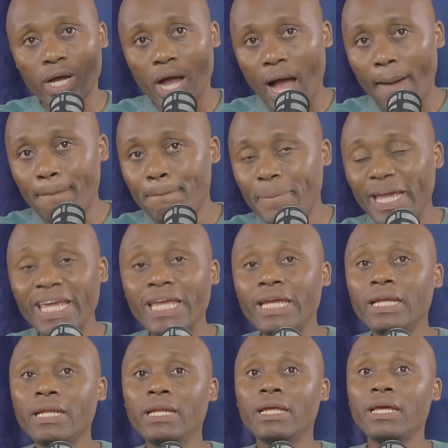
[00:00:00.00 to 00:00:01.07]

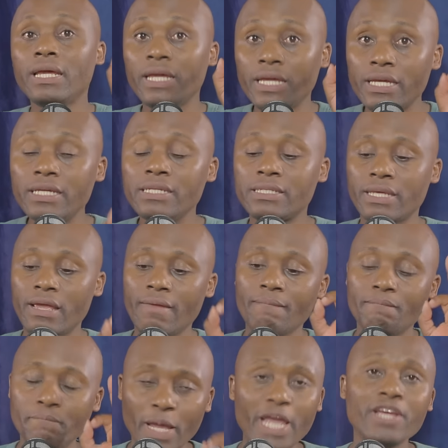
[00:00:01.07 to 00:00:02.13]
appeal his
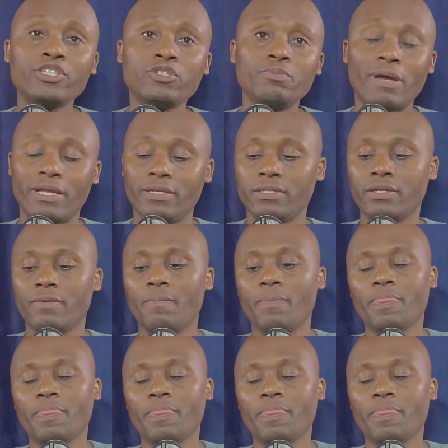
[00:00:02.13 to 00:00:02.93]
impeachment.